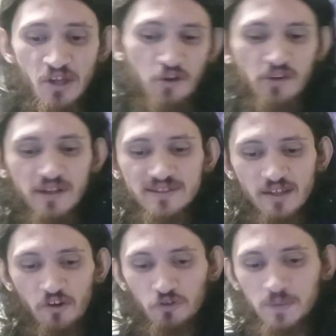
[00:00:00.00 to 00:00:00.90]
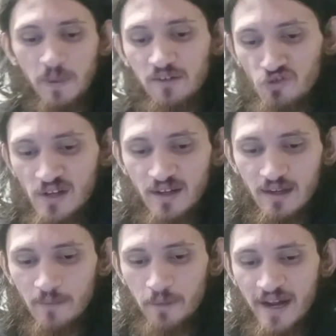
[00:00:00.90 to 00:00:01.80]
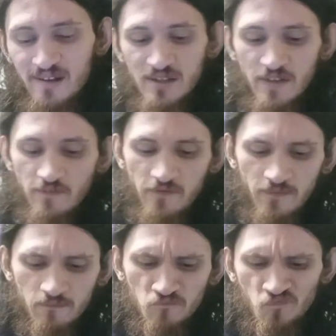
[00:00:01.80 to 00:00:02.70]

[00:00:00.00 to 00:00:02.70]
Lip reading: Do you consider speedrunning competitive?